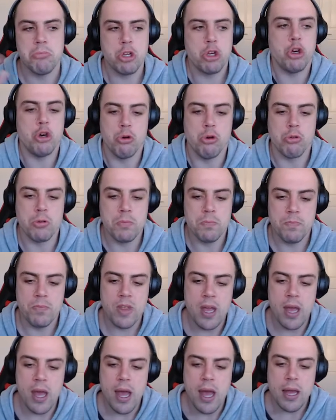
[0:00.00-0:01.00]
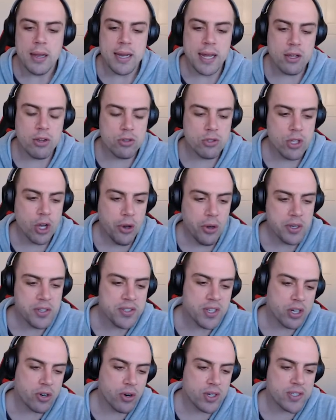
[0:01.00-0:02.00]
Cool. Now you'll notice
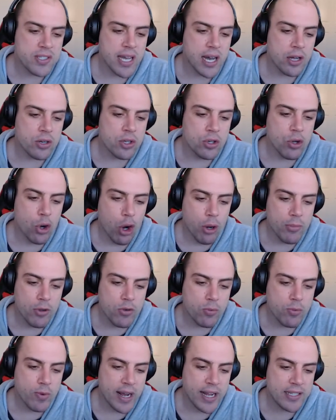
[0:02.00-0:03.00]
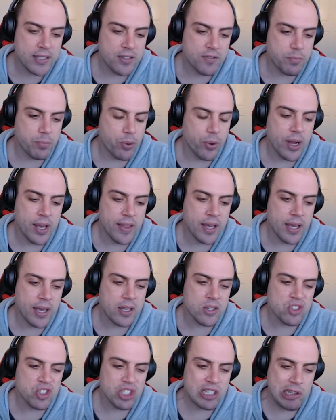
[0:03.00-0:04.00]
across our normal rate of
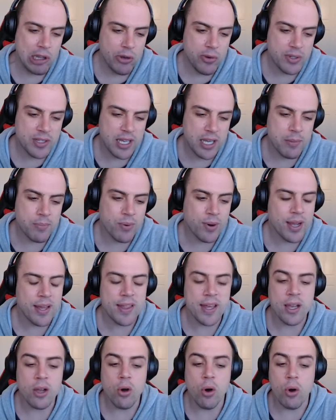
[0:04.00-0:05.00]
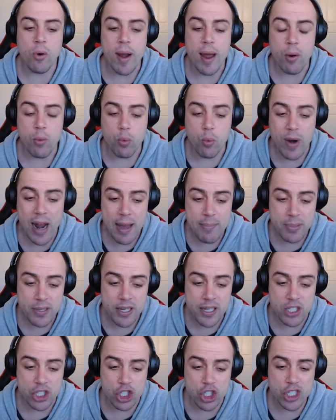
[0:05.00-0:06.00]
breathing, slow deep breathing, or our rapid
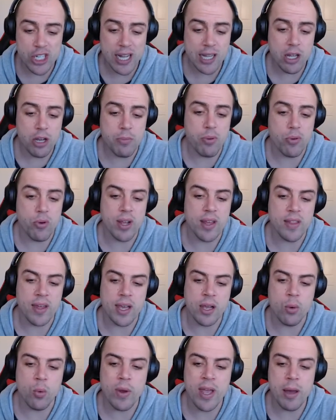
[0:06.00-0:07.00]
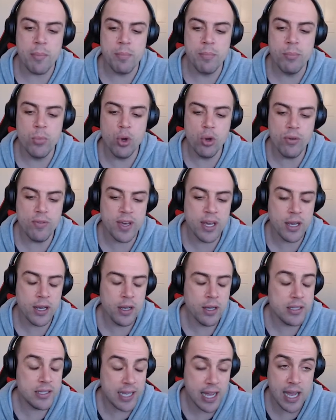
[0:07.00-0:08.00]
and shallow breathing, we are moving
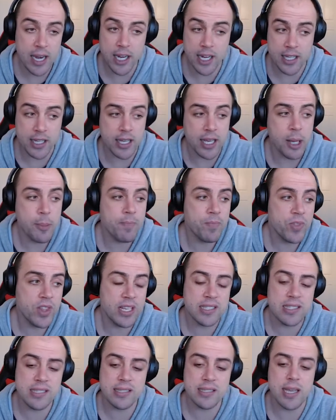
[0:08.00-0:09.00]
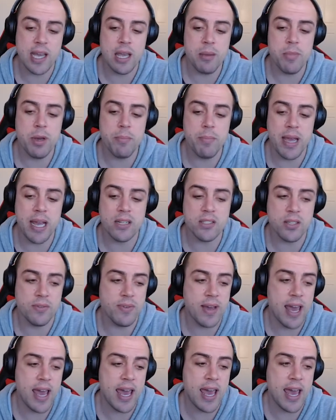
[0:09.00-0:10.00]
technically the same amount of
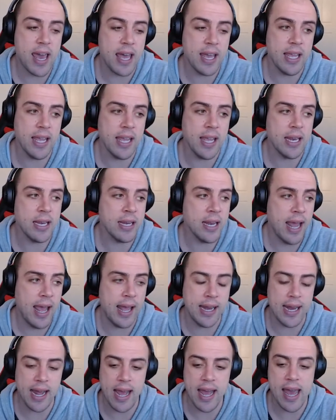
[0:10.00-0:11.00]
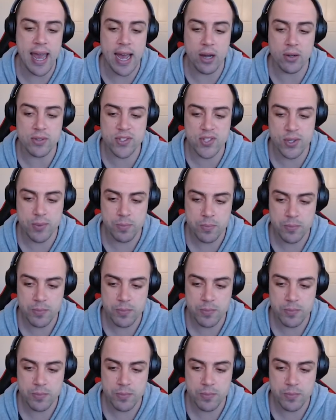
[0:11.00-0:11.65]
air in and out.